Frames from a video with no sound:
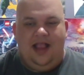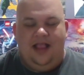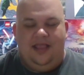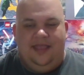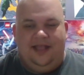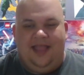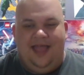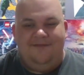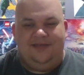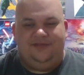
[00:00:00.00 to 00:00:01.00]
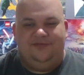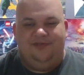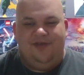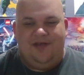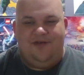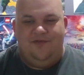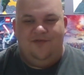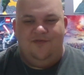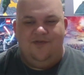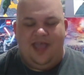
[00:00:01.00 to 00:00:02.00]
the climax was really
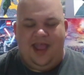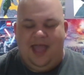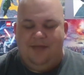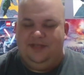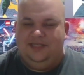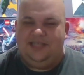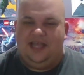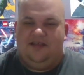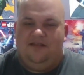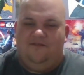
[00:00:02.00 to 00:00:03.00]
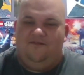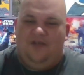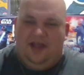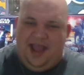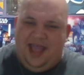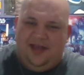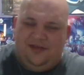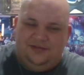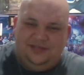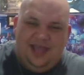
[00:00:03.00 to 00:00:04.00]
cool. It happens like in a fun
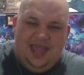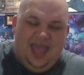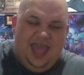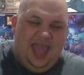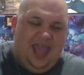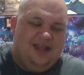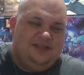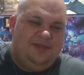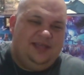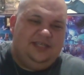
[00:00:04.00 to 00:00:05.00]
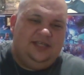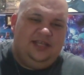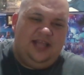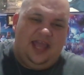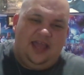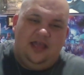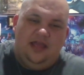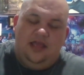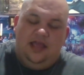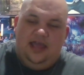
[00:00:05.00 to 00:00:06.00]
house, and it's basically like
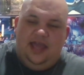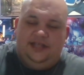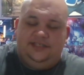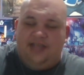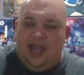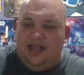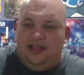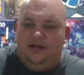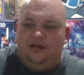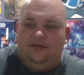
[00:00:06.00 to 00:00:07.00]
it's Tyler